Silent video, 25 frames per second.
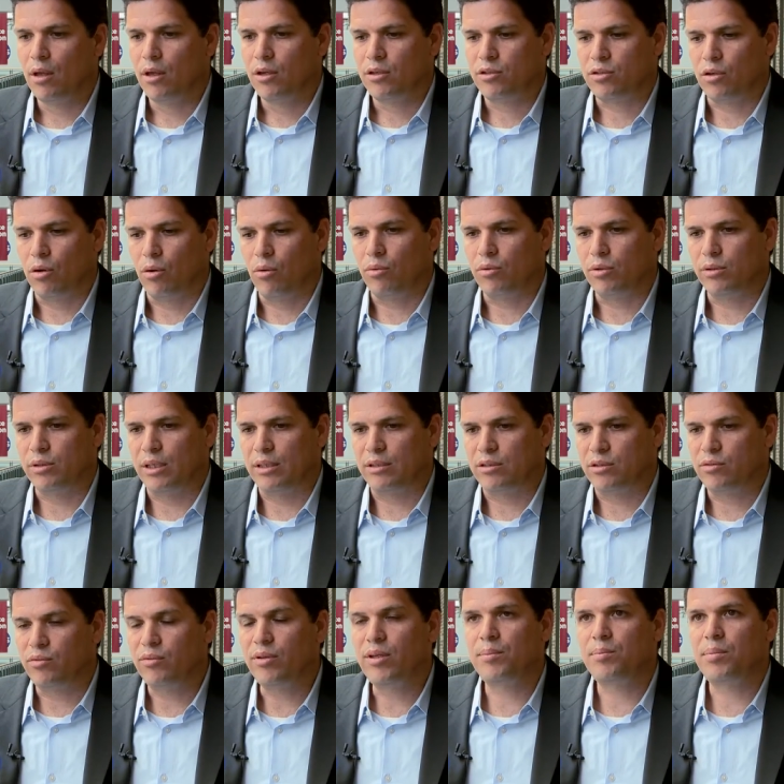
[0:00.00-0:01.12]
So the
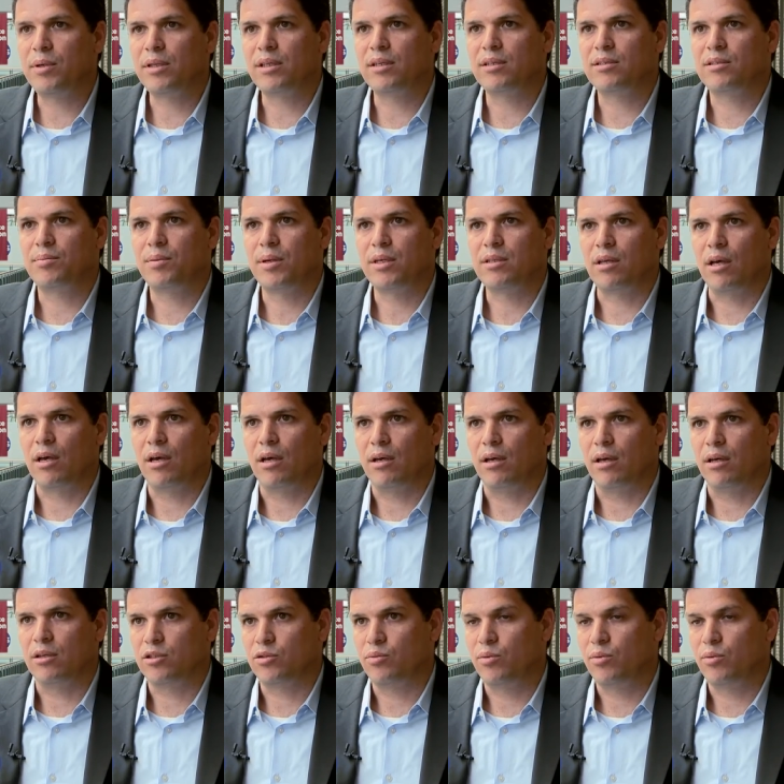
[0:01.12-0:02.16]
three D printing sweet, uh,